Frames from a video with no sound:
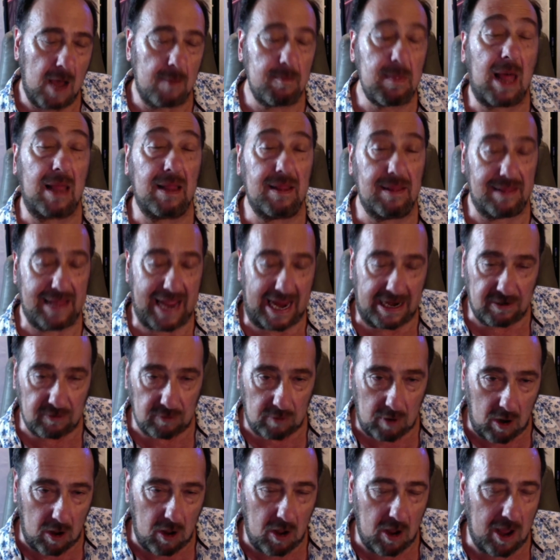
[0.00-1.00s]

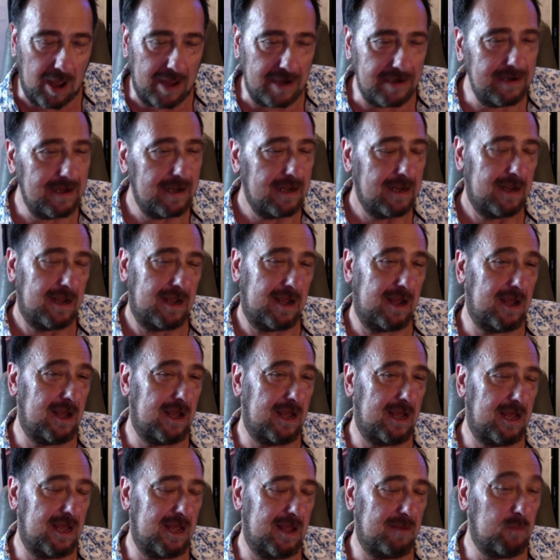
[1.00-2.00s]
later on,
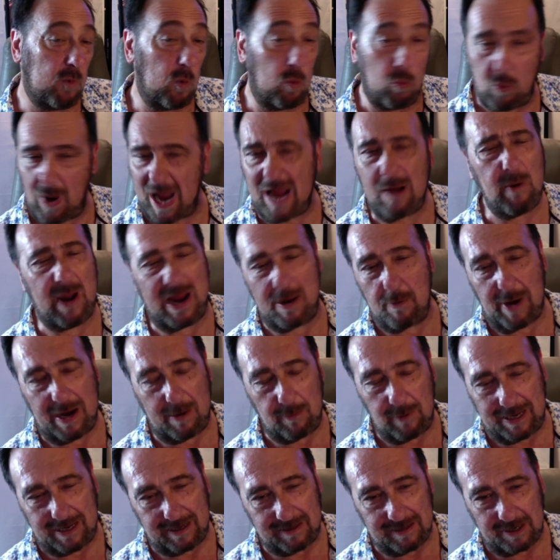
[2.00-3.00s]
way
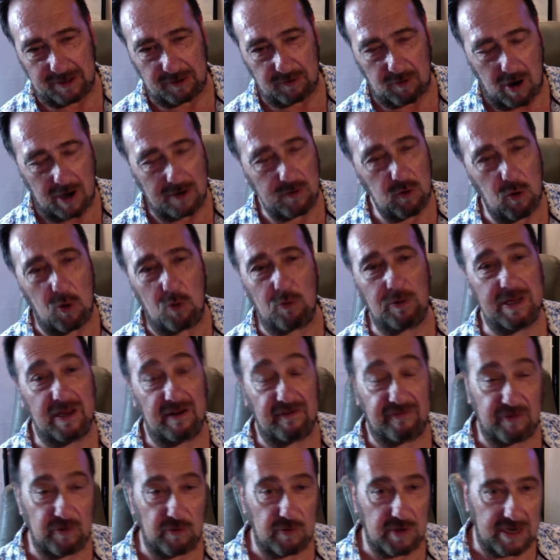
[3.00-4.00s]
later on, only a
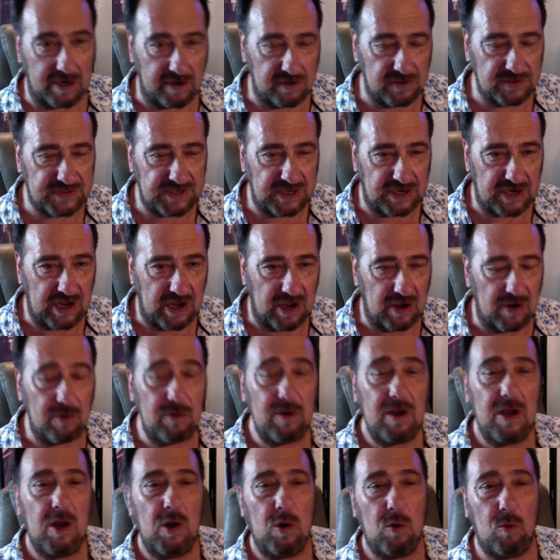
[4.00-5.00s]
few years ago,
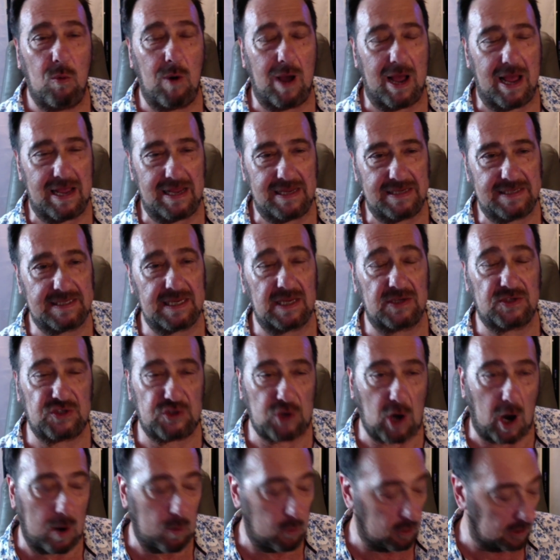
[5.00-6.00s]
was
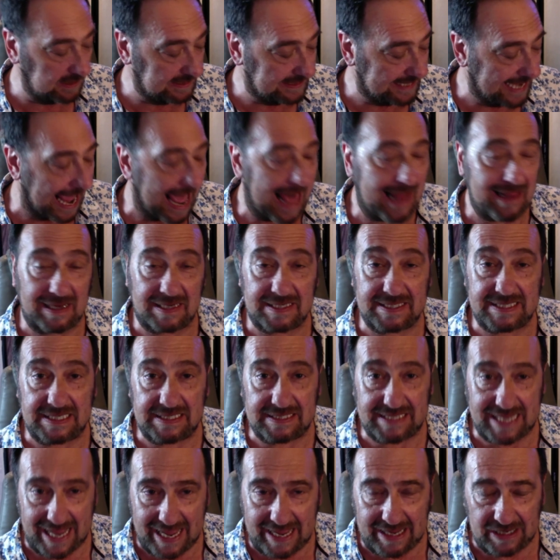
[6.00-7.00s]
Star Wars Galaxy's
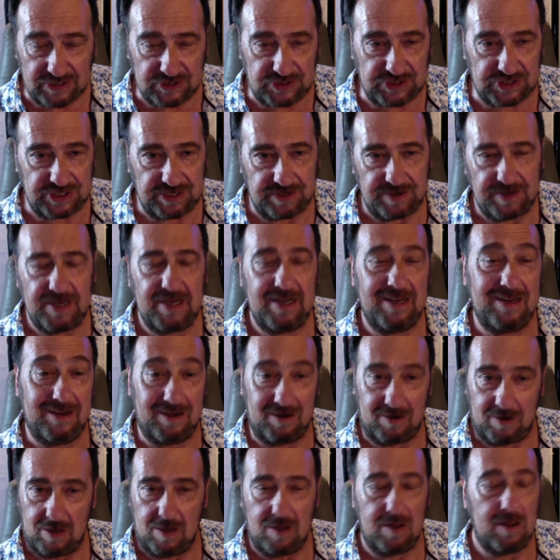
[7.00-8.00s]
Edge.
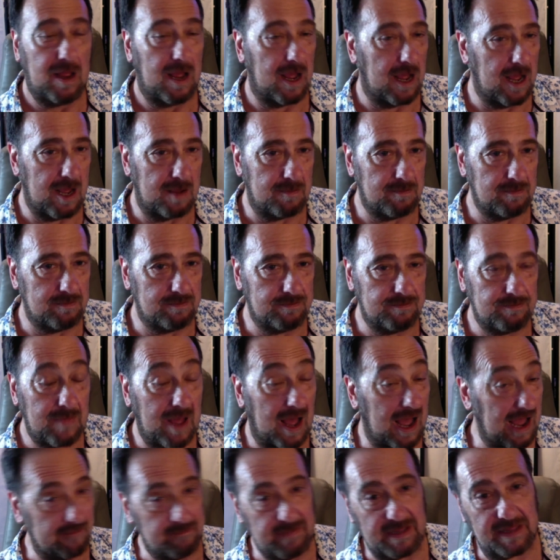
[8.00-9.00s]

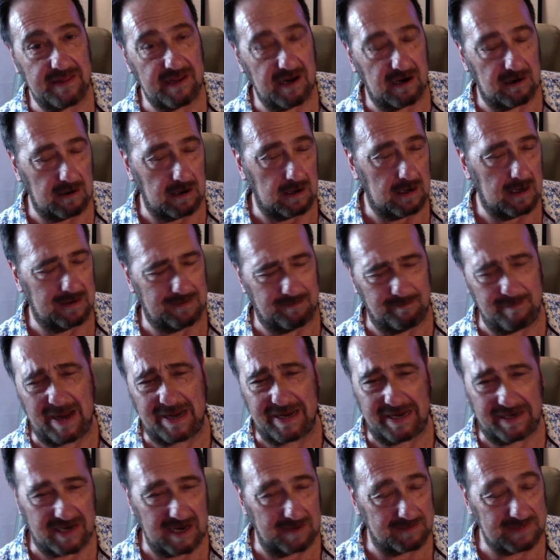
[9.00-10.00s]
I've been there
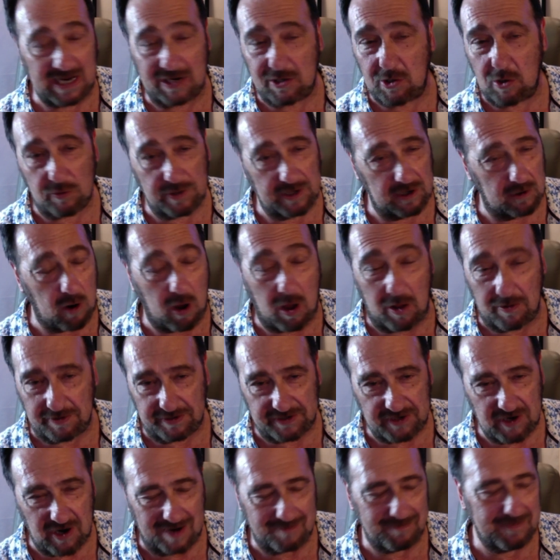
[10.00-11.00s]
many times. I go there all the
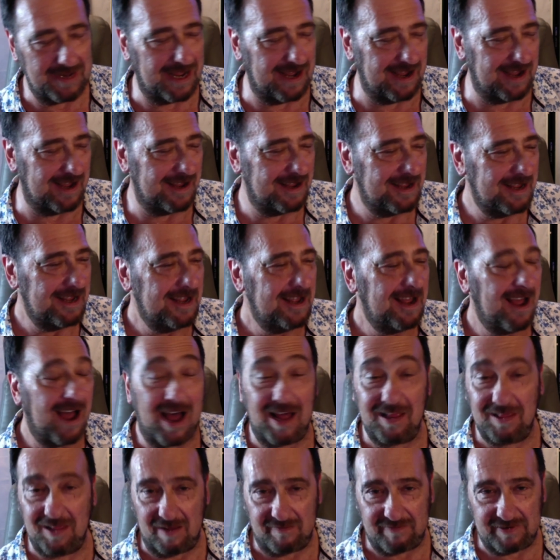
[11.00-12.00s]
time. I
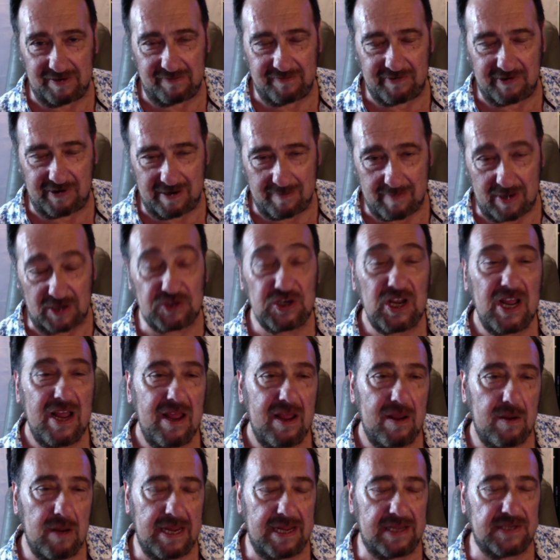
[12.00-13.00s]
love it very much.
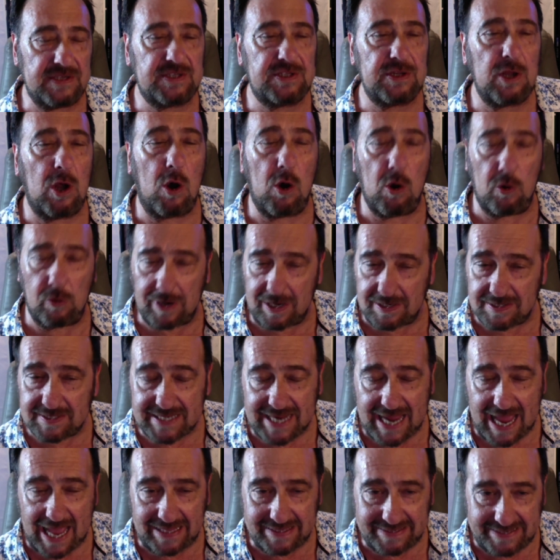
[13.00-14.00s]
Is Oga's
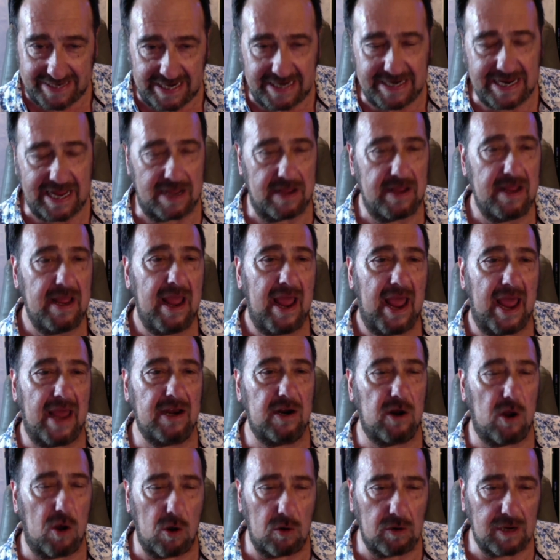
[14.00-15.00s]
Cantina. And
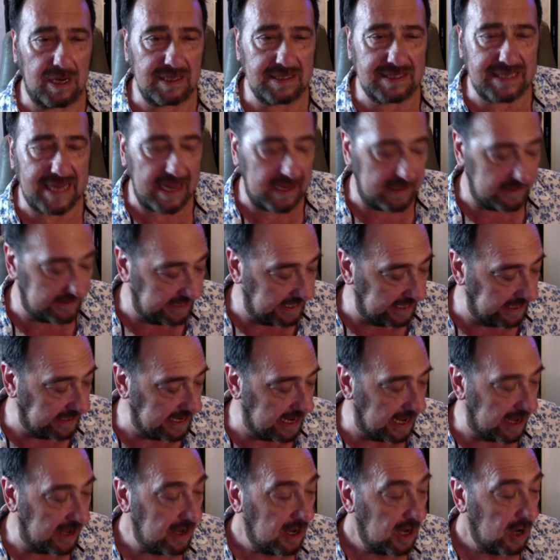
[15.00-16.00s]
in Oga's
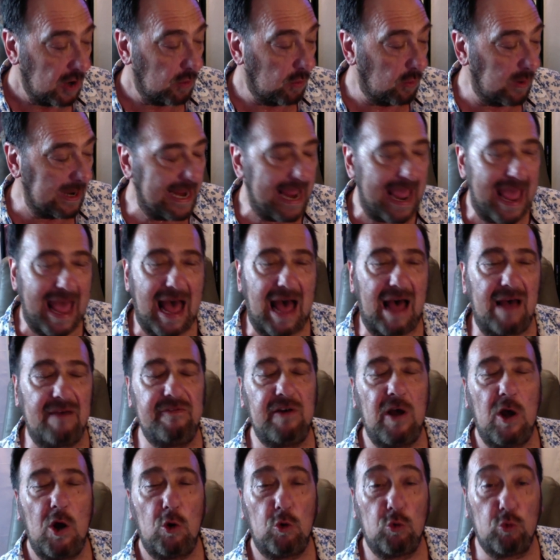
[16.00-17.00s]
Cantina, we have
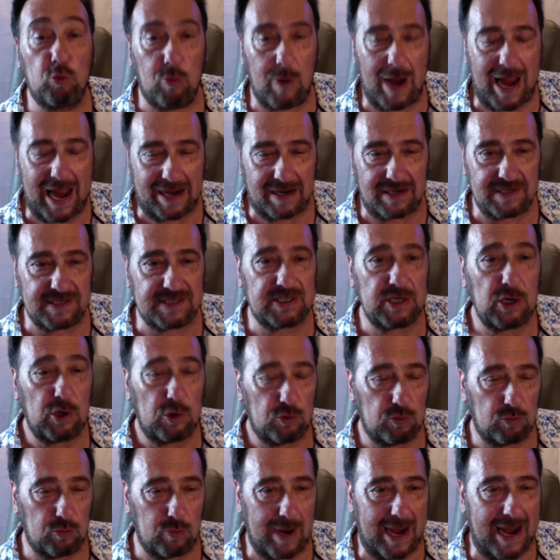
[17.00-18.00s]
Rex.
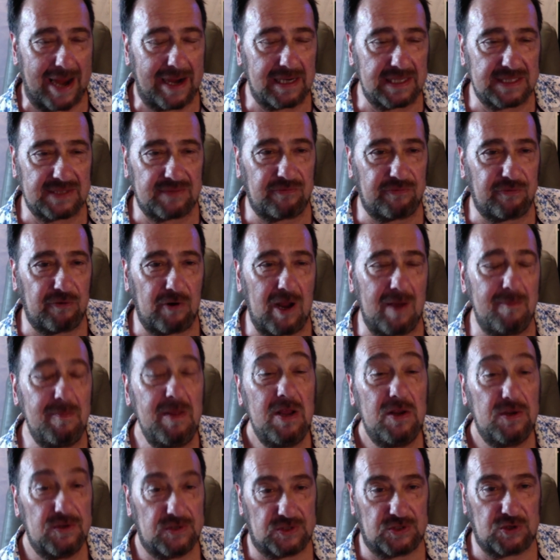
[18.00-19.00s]
Rex from
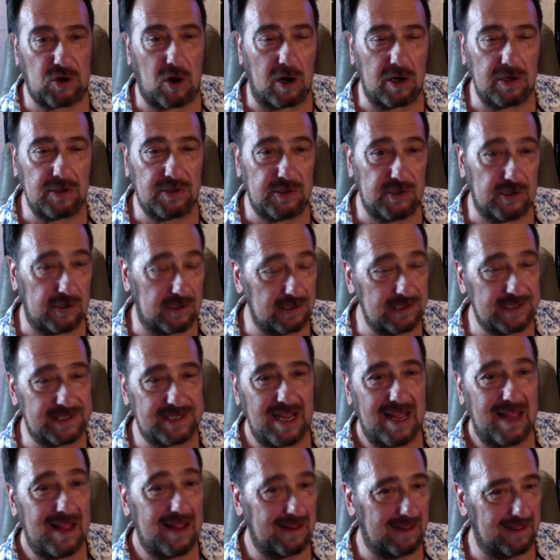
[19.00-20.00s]
Star Tours
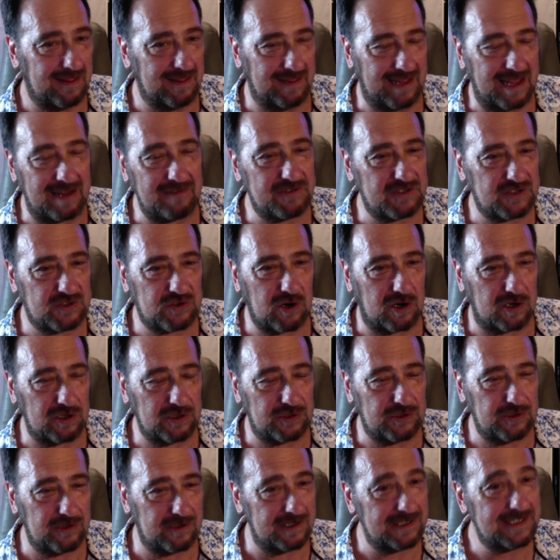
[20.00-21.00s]
left Star
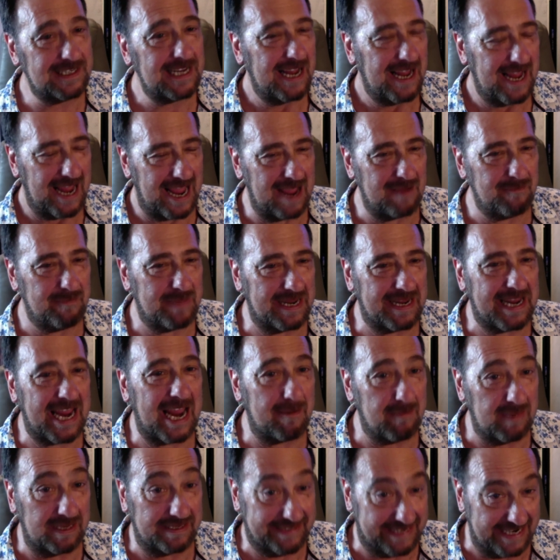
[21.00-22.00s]
Tours and
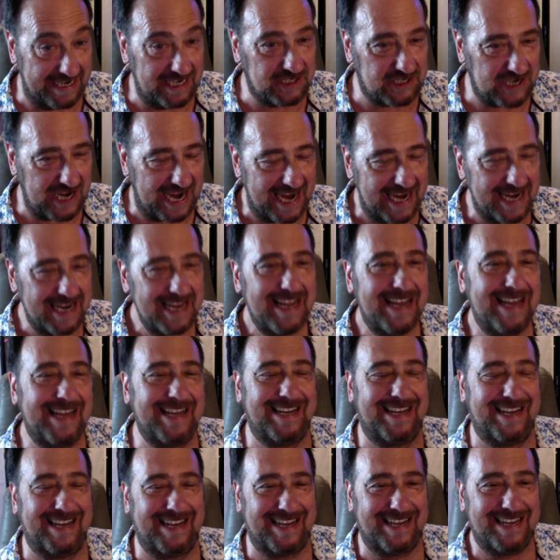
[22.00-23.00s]
became a DJ.
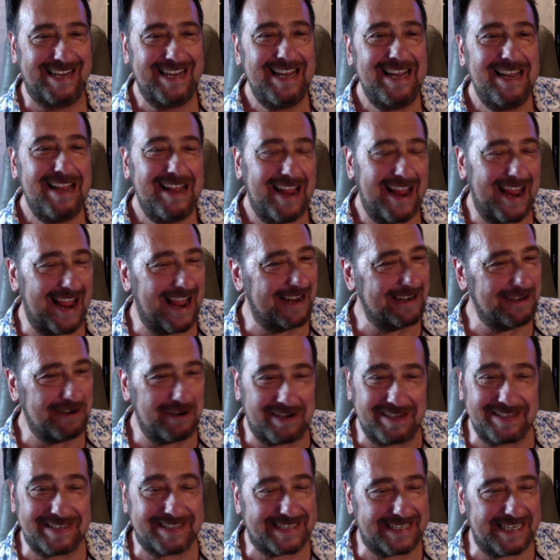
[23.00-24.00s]
And you
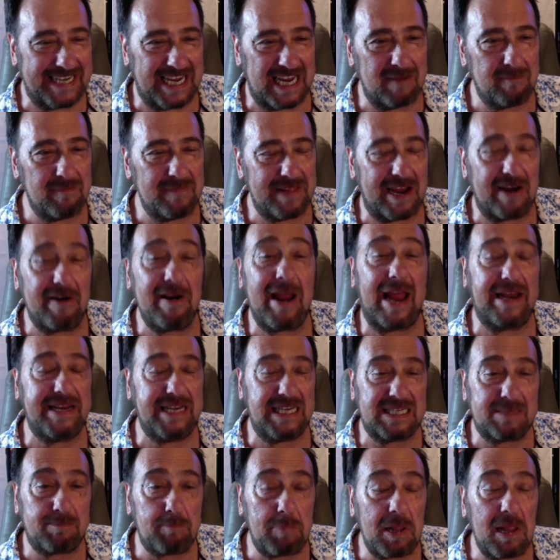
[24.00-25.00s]
can see him there, and
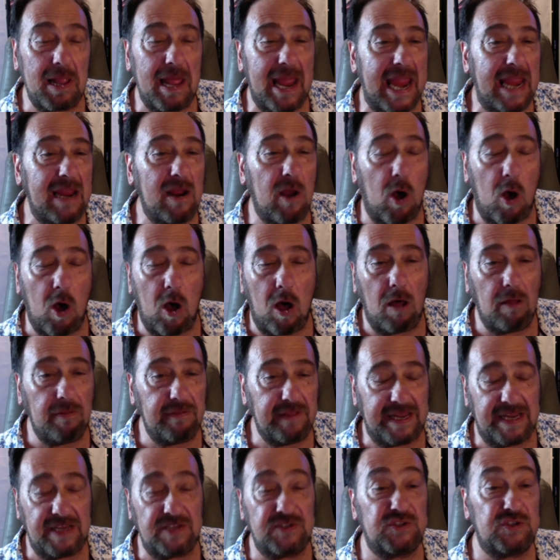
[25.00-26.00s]
he's playing all
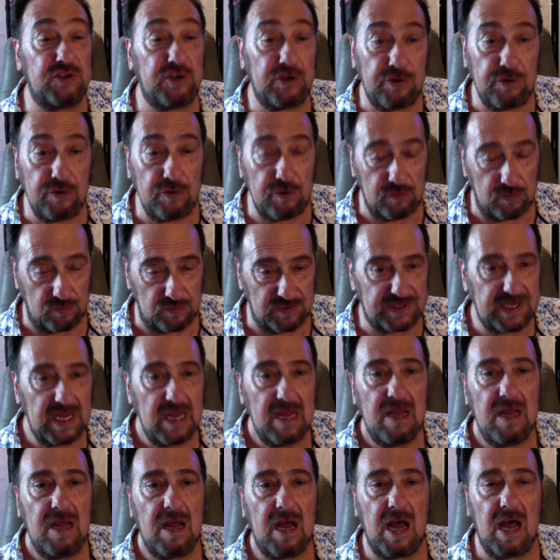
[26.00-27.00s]
these tunes,
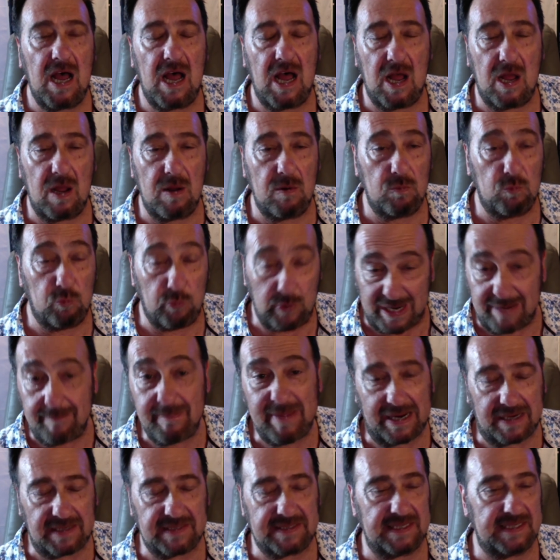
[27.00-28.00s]

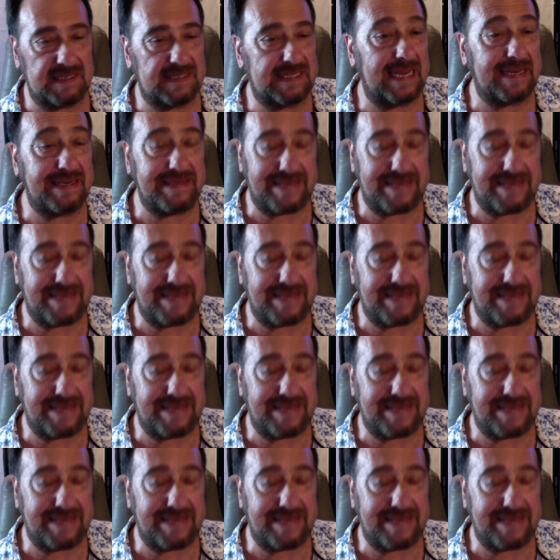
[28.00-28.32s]
remixes and